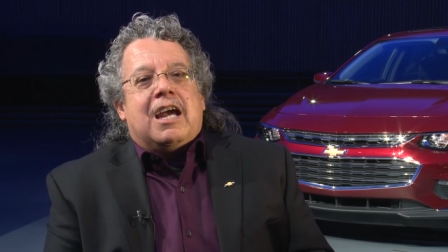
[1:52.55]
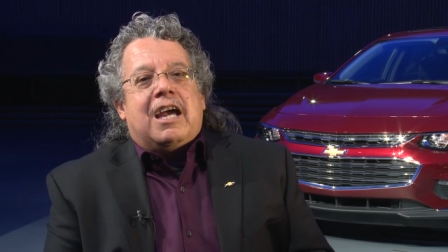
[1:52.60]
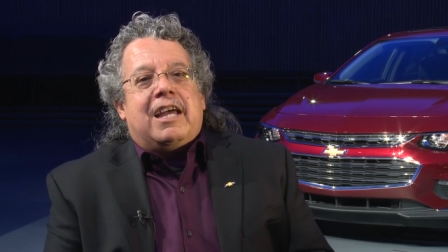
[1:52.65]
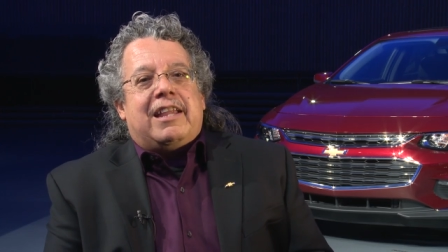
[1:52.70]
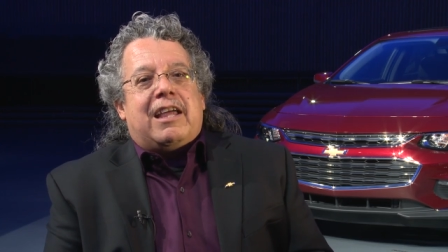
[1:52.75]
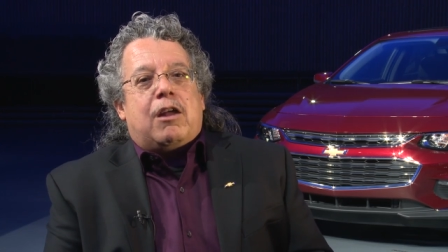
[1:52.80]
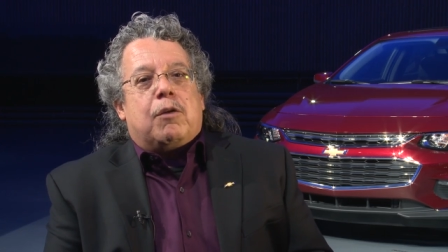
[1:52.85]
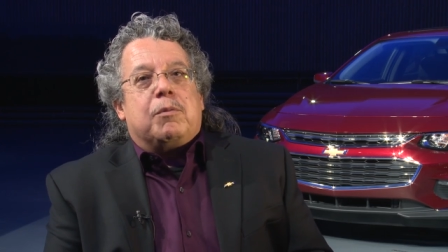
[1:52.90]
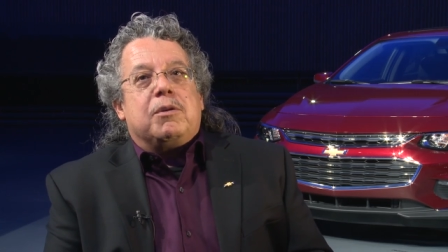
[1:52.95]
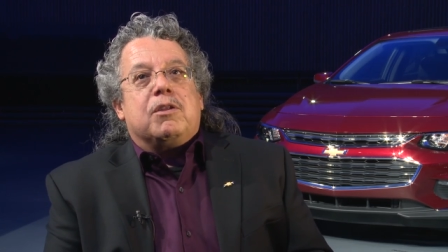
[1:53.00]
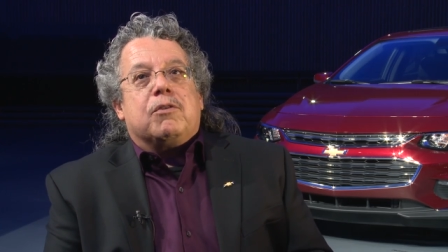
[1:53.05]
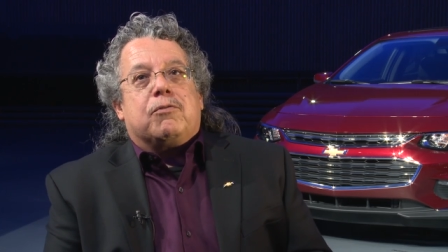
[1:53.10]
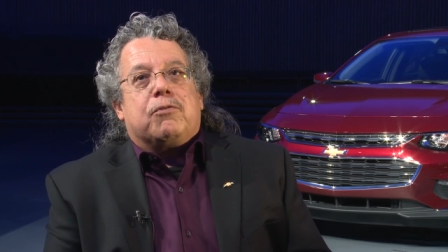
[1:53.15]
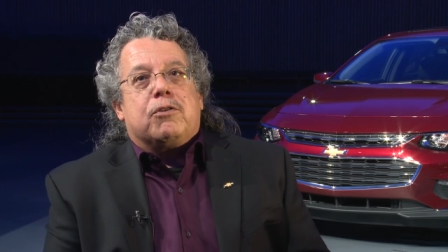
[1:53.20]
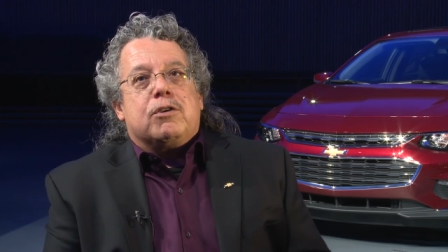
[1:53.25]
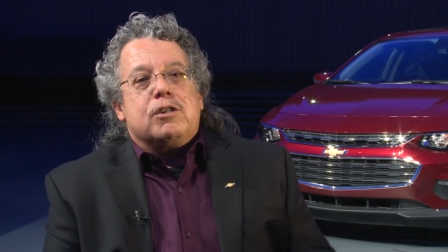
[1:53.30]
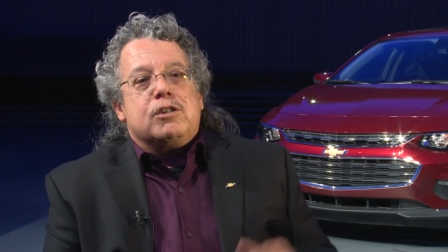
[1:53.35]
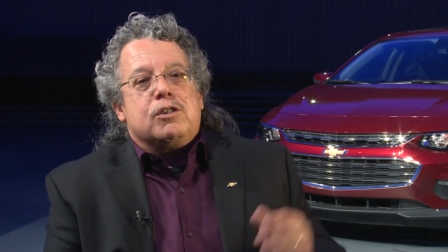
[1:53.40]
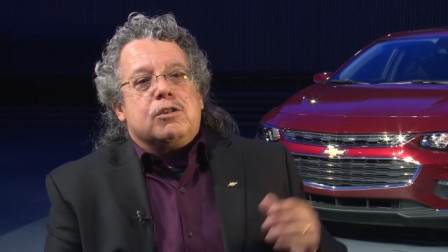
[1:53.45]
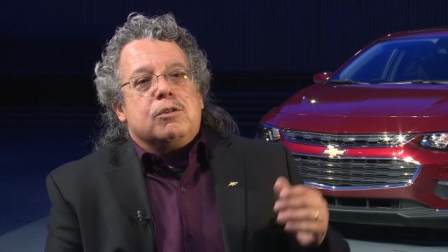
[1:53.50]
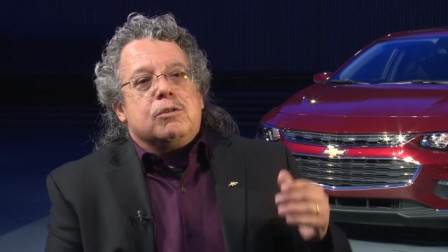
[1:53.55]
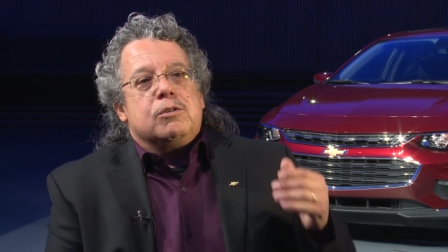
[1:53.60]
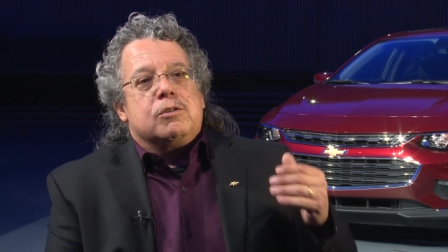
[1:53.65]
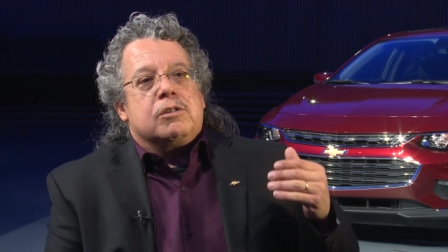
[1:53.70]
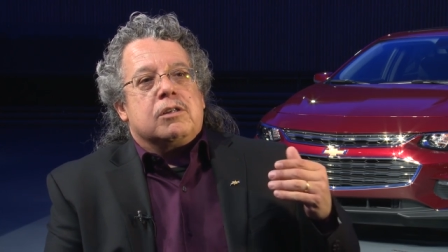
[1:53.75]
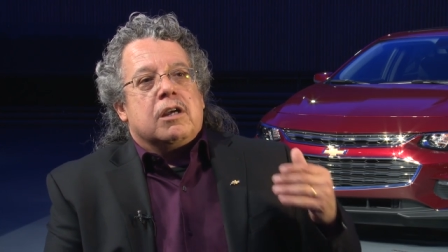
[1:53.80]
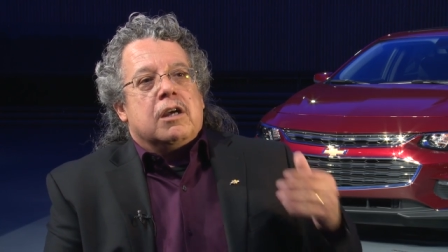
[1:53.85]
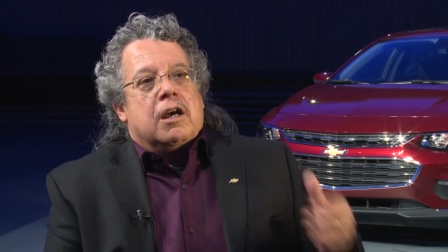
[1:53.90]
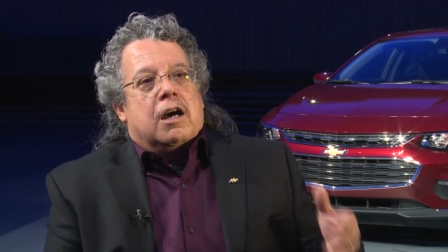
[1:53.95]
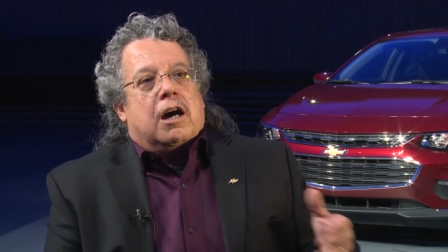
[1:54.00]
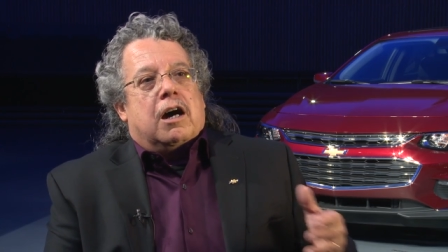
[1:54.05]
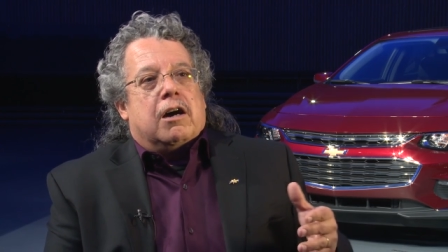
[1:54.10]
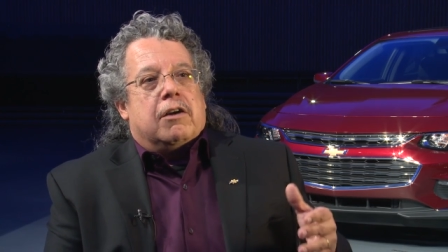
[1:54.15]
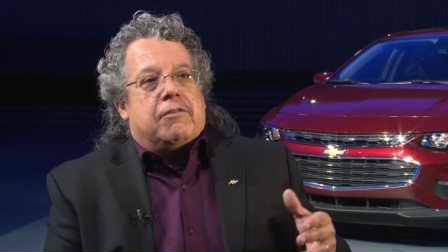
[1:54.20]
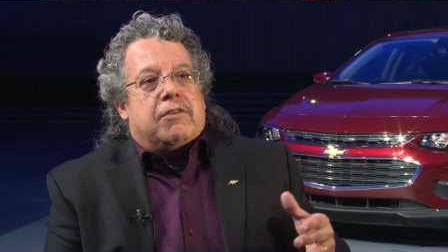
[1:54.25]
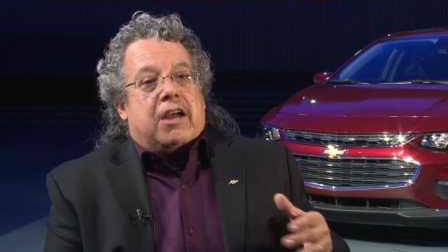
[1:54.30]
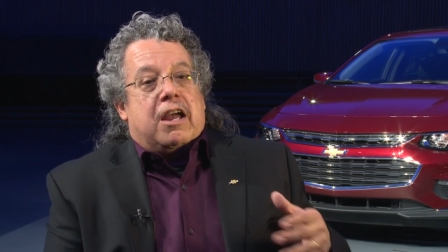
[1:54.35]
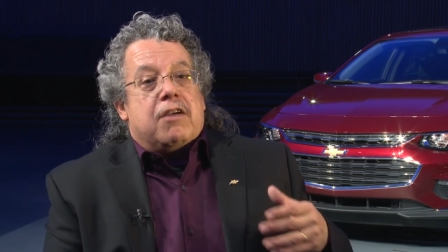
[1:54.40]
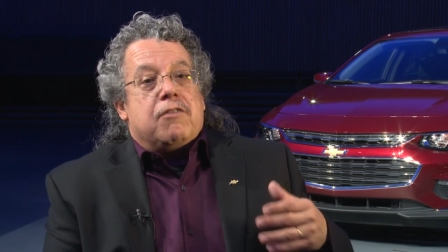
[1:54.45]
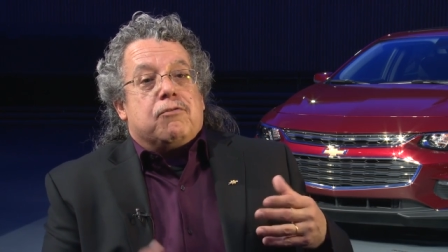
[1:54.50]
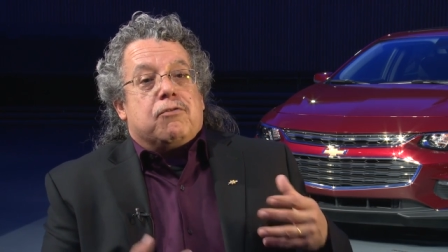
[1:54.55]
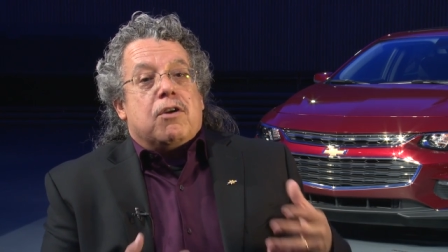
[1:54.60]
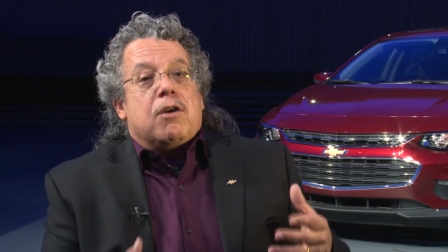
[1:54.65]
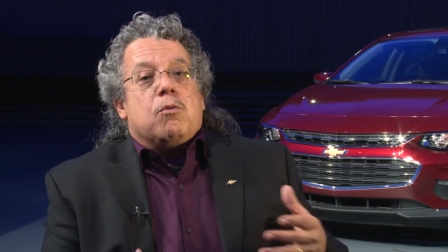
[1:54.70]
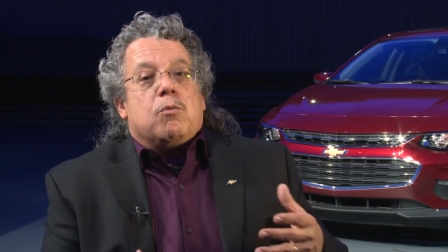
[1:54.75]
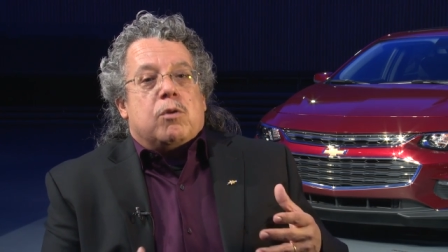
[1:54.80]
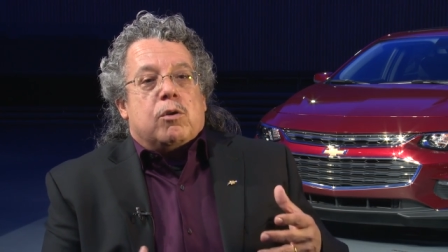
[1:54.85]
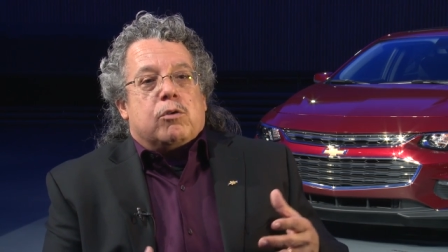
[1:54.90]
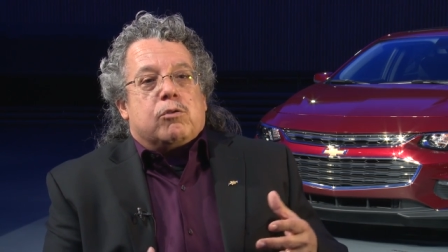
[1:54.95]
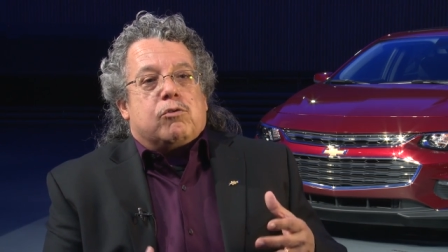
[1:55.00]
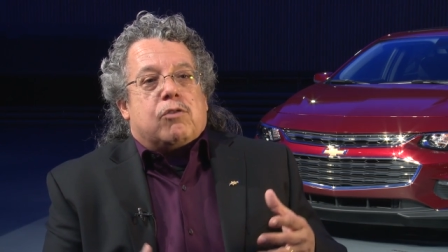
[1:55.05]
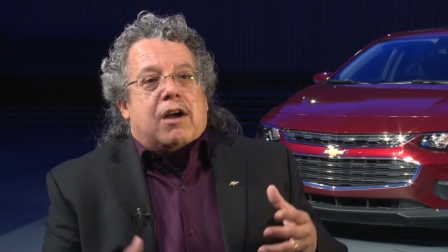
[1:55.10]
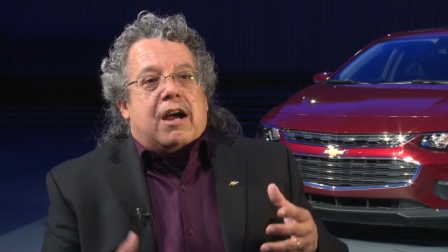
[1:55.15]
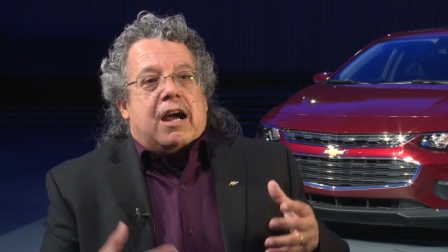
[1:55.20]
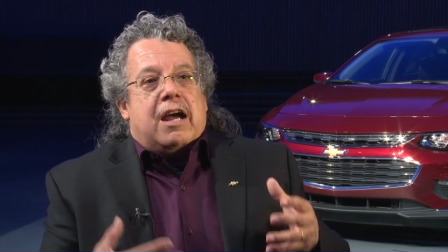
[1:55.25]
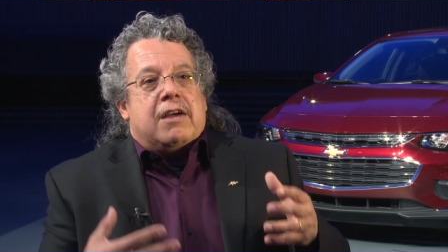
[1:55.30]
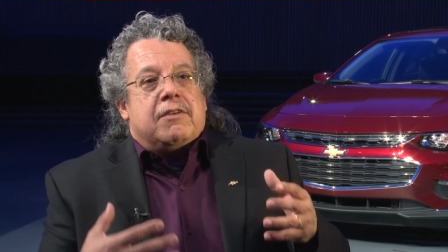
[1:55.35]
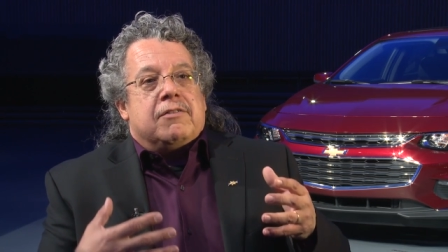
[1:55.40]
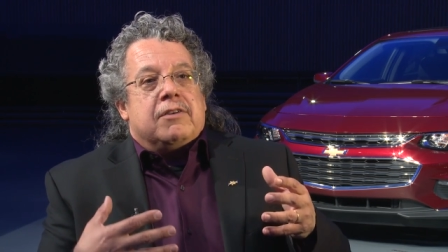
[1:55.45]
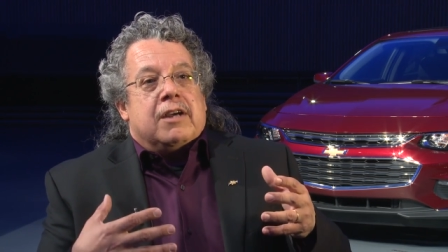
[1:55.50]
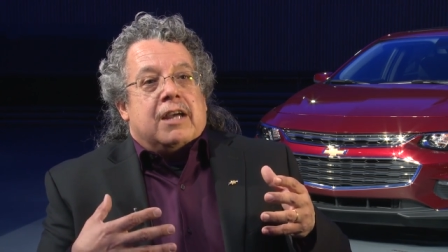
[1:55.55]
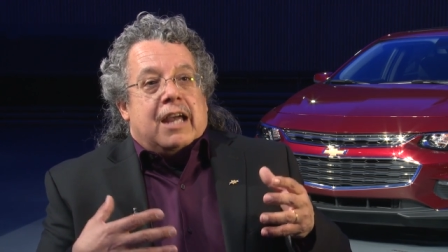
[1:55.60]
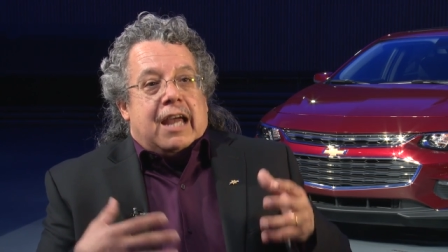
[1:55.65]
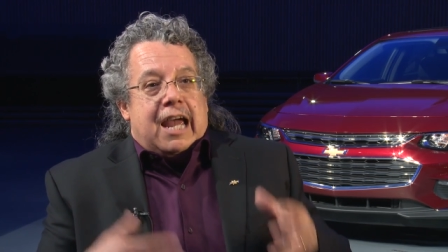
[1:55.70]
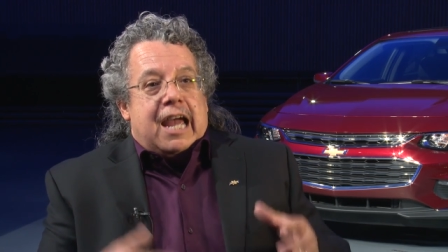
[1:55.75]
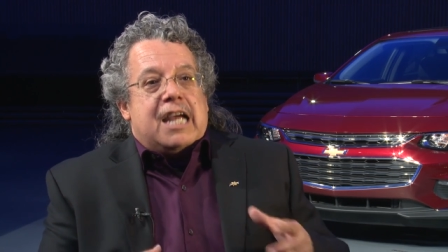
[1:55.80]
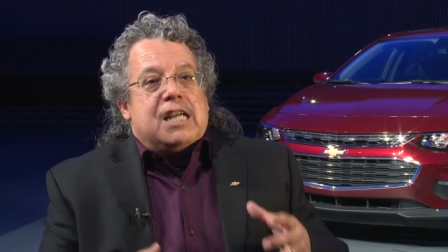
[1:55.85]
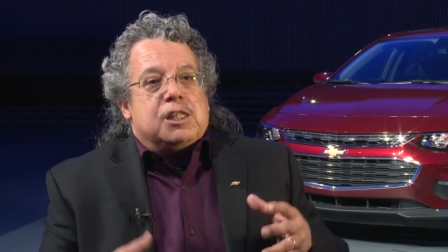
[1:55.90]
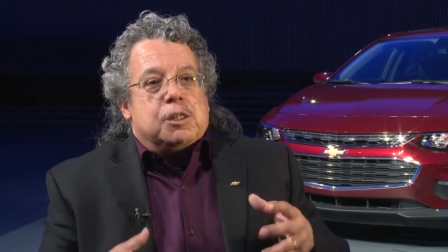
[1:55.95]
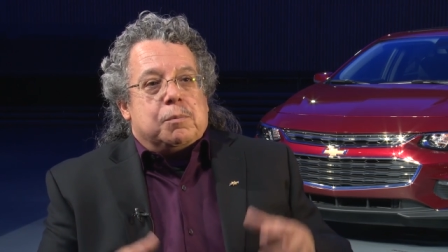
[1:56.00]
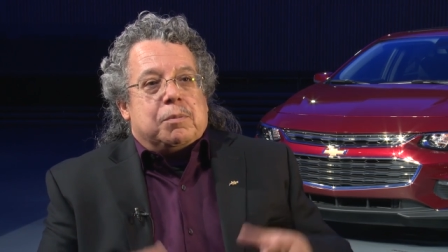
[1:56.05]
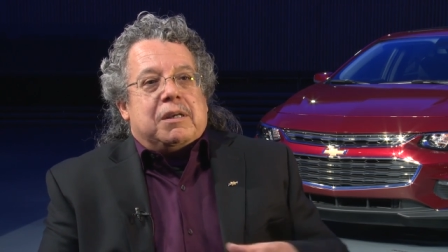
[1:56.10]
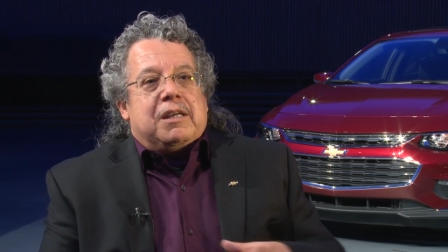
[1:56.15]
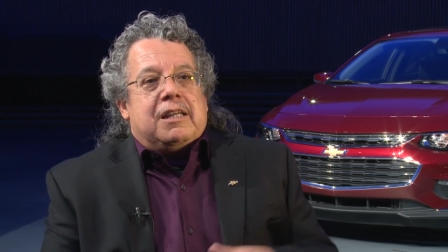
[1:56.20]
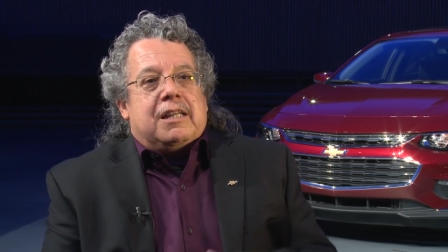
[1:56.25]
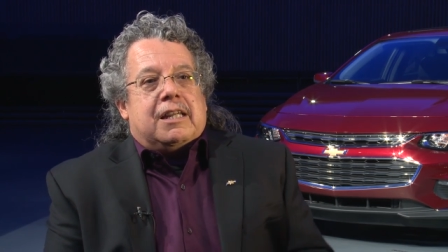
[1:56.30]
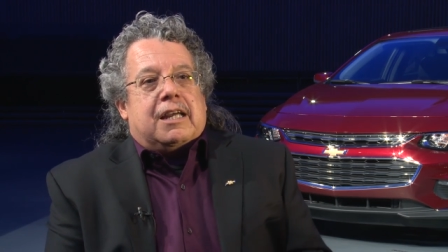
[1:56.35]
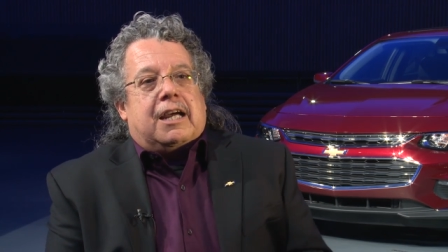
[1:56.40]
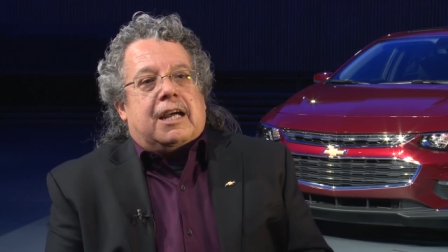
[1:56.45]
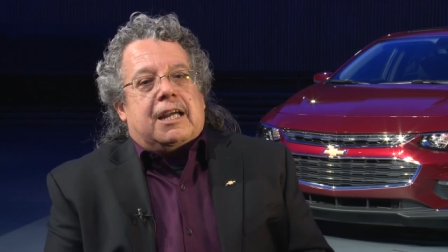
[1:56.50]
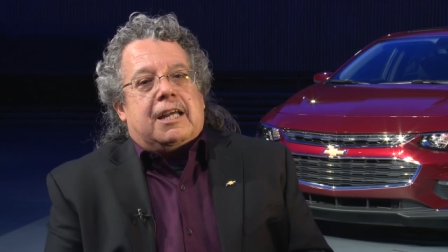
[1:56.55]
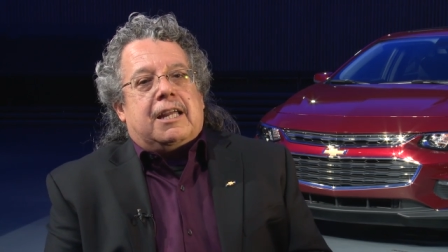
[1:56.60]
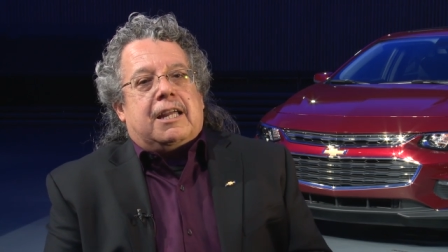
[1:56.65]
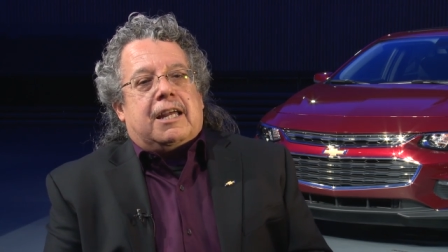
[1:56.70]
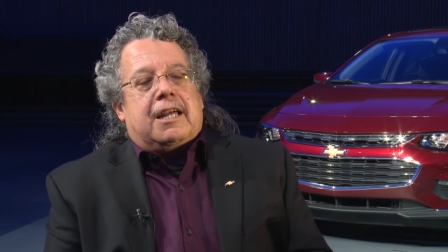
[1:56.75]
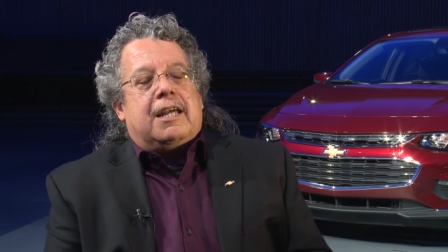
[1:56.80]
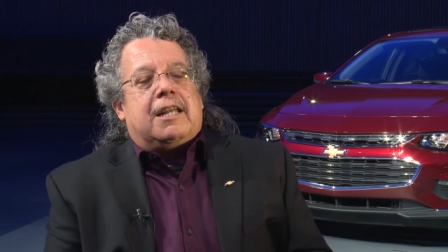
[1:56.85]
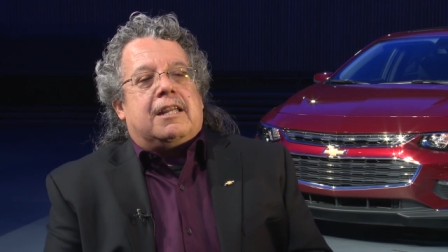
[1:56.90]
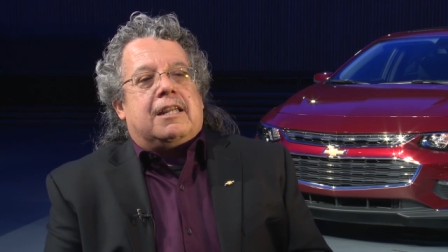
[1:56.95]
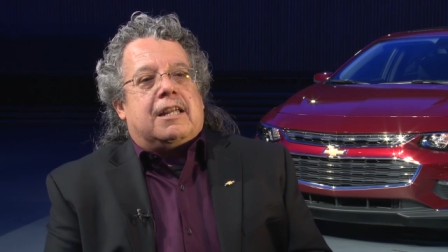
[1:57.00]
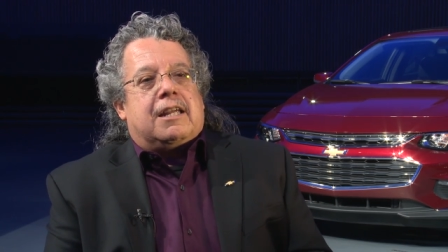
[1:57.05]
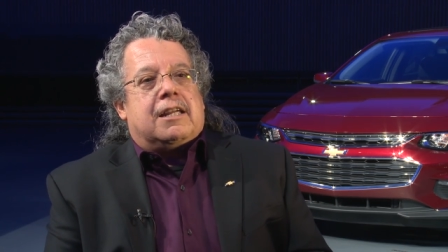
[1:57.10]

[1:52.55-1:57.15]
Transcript: And that'll be the first use of a front wheel drive eight speed uh, in,